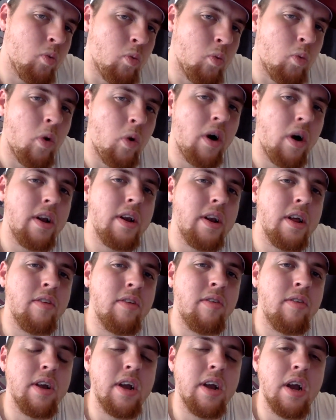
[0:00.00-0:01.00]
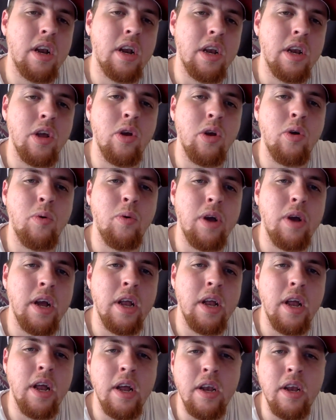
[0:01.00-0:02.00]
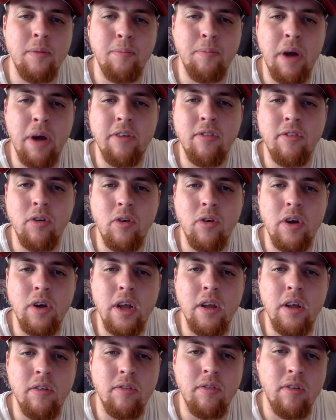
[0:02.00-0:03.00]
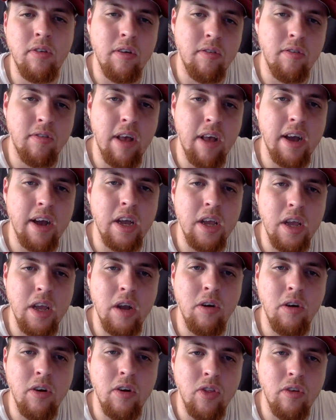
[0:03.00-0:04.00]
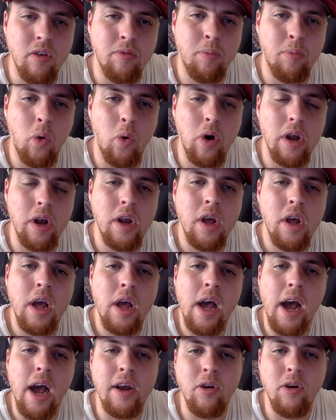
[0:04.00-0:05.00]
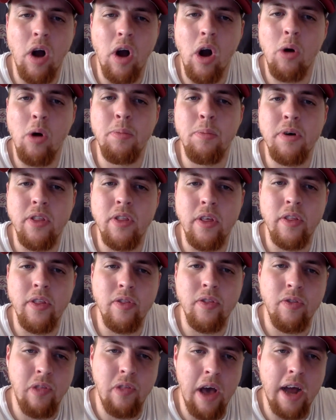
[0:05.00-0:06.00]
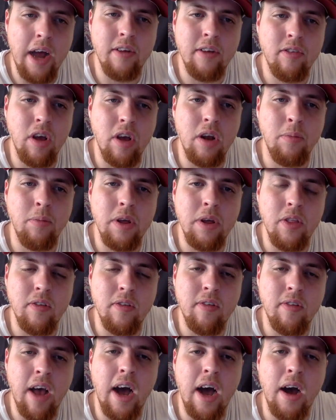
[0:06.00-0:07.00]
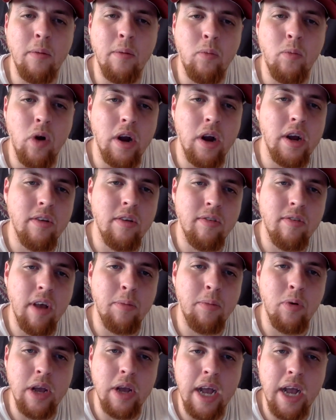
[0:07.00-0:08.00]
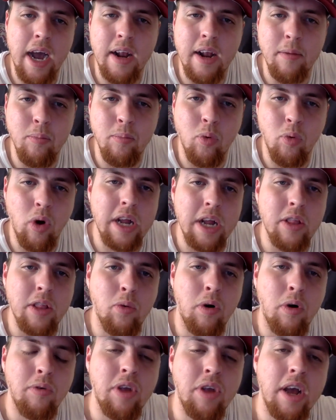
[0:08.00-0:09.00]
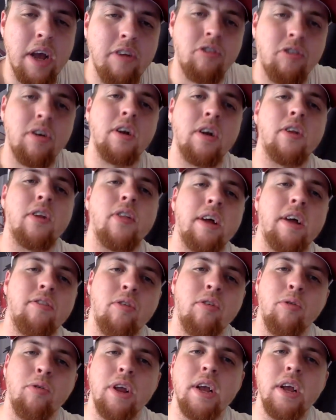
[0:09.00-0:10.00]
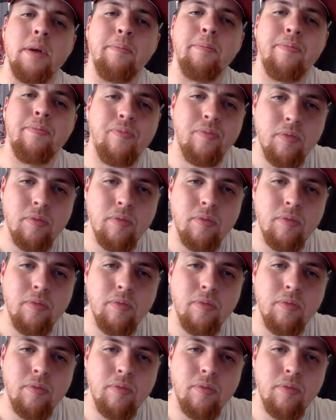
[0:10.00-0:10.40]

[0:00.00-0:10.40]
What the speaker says: what is he going to do in basically his second year at this point? And you're hoping that is going to be the time where he is able to kind of break the rotation into that two deep.